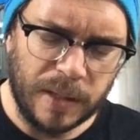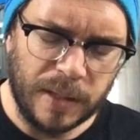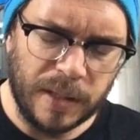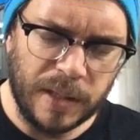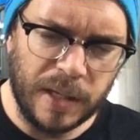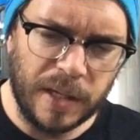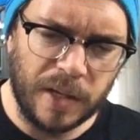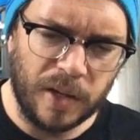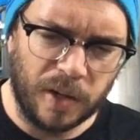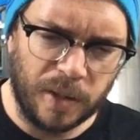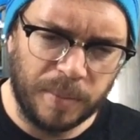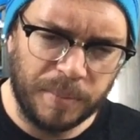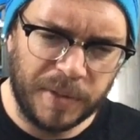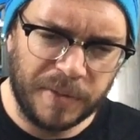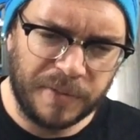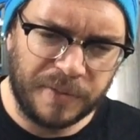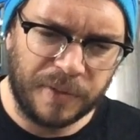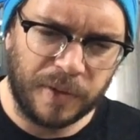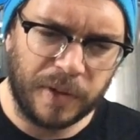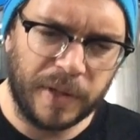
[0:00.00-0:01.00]
yeah, I'm going
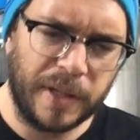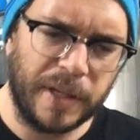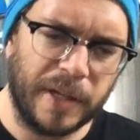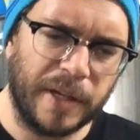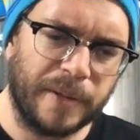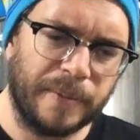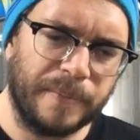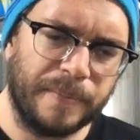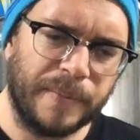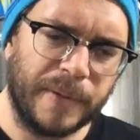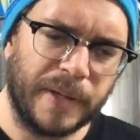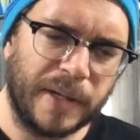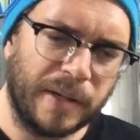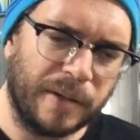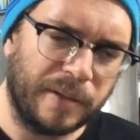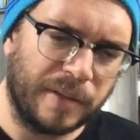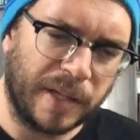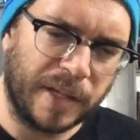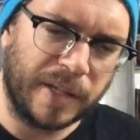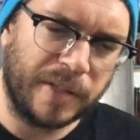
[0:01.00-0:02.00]
to find out
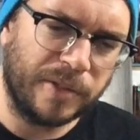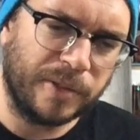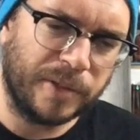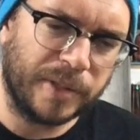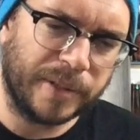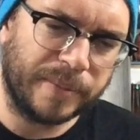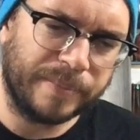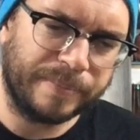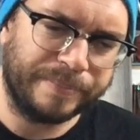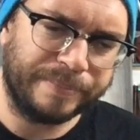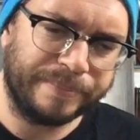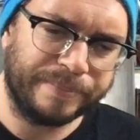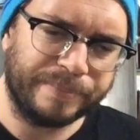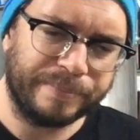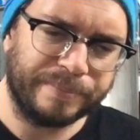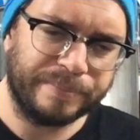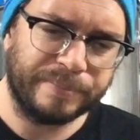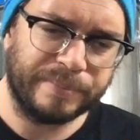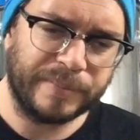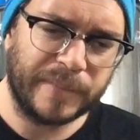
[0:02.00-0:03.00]
how they do it,
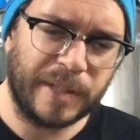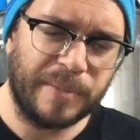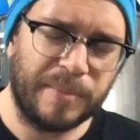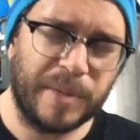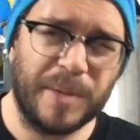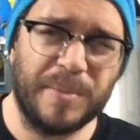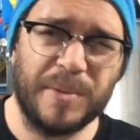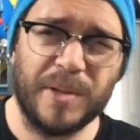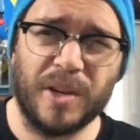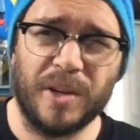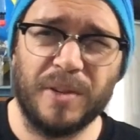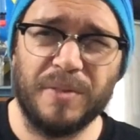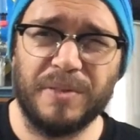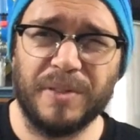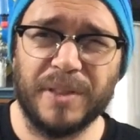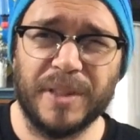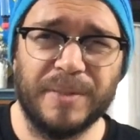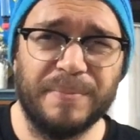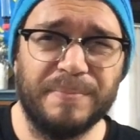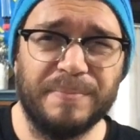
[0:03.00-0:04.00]
and maybe
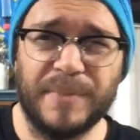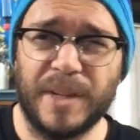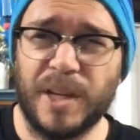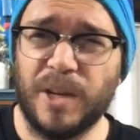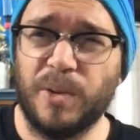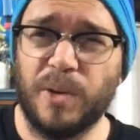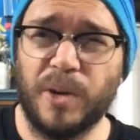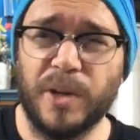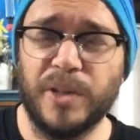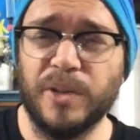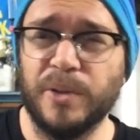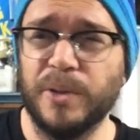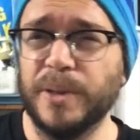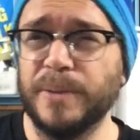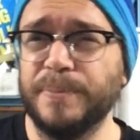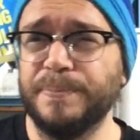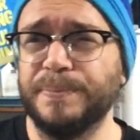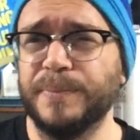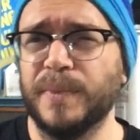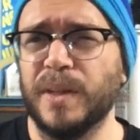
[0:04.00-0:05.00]
hopefully how I do
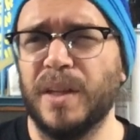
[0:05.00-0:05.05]
it,